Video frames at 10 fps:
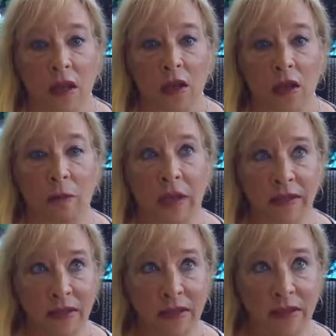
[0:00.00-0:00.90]
your
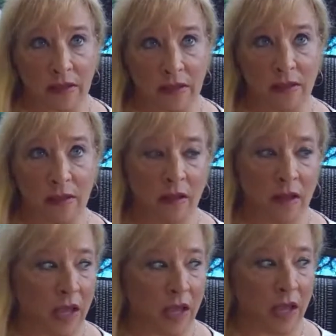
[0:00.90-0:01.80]
business
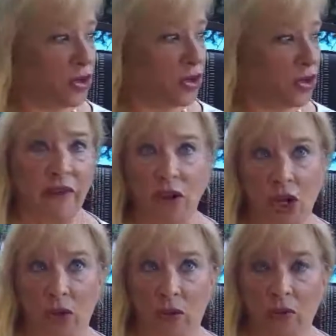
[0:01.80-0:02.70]
and your
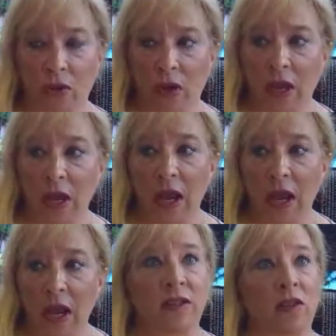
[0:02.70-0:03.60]
revenue.
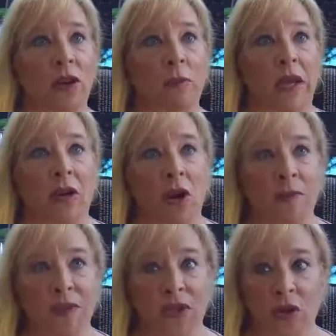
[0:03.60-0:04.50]
And it's going to be an
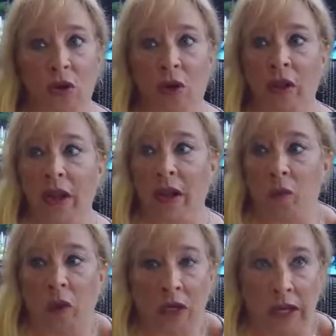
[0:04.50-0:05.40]
obstacle,
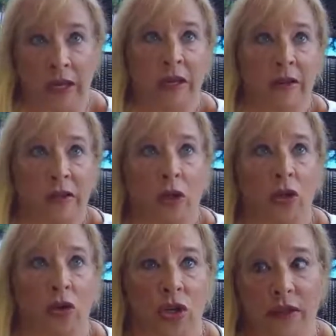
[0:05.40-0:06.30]
and we need
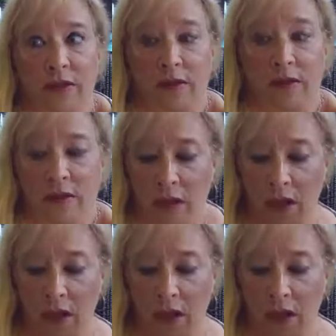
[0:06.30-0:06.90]
solutions.